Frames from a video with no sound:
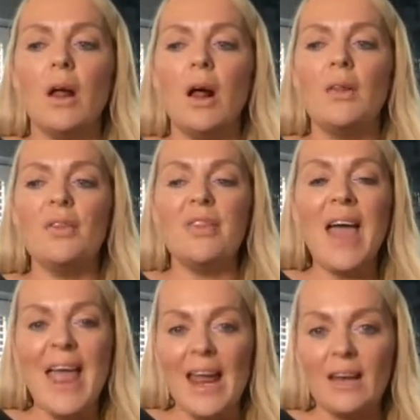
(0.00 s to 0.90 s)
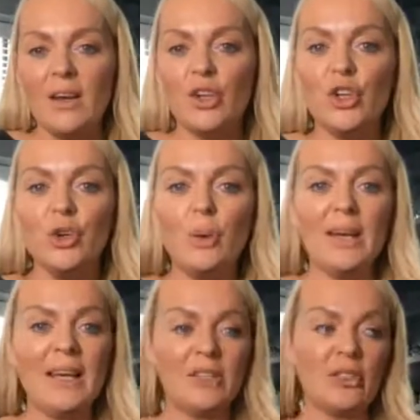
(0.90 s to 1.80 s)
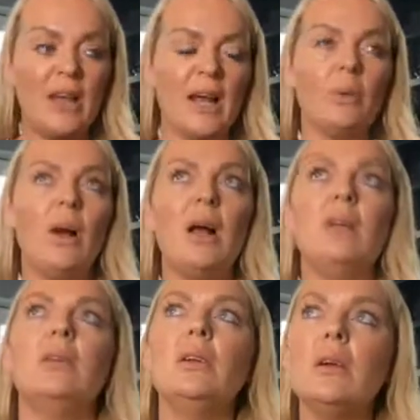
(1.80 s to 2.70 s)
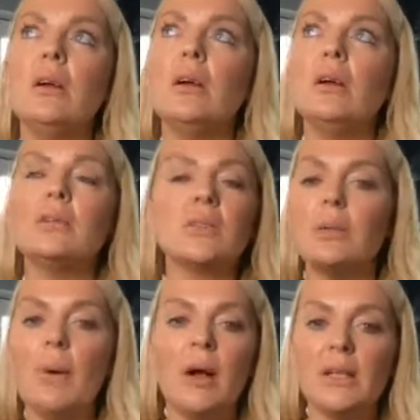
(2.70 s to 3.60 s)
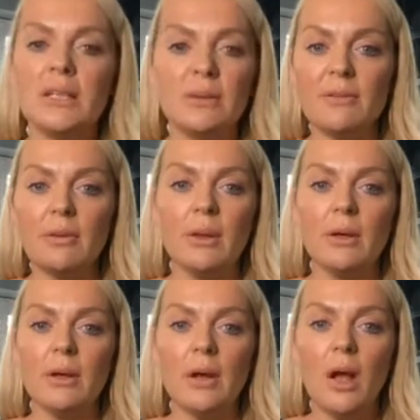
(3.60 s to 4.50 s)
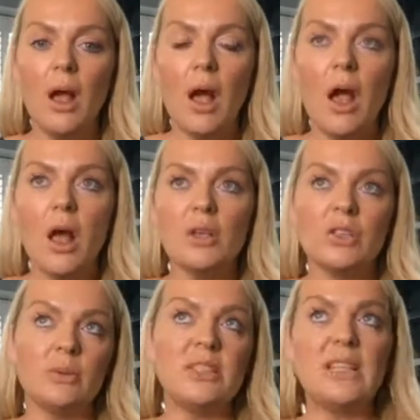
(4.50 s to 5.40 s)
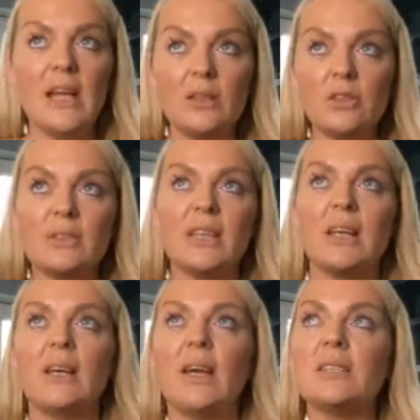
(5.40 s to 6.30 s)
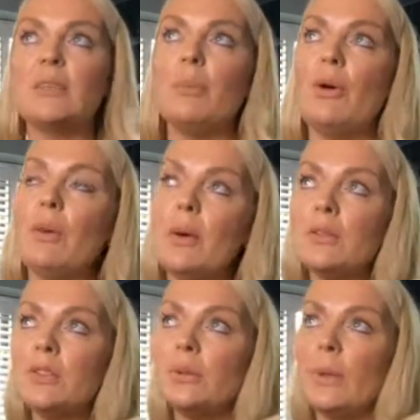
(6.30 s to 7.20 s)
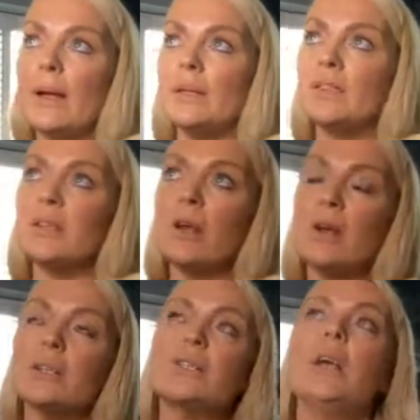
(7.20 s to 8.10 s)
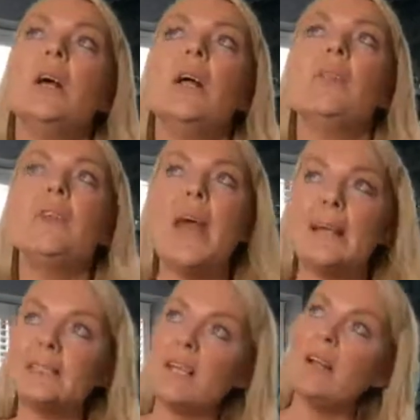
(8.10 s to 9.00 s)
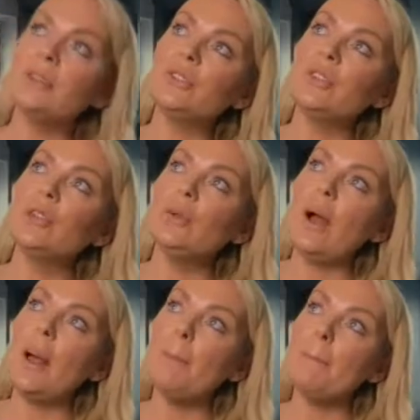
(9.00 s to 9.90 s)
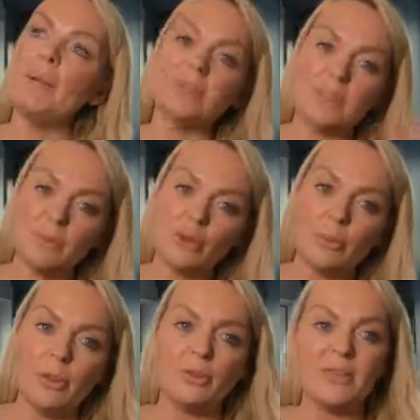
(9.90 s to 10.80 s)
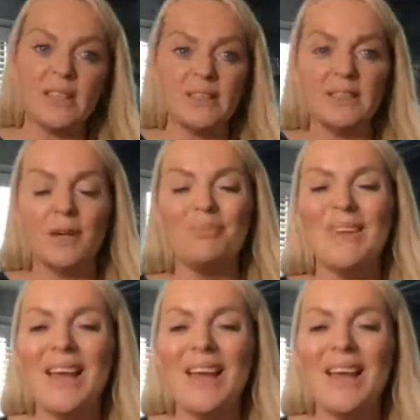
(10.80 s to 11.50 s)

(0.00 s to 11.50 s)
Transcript: And then you are literally like, well, just gonna market to everyone. So today I'll do skincare, tomorrow I'll do weight loss, the next day I'll do building up your immune system.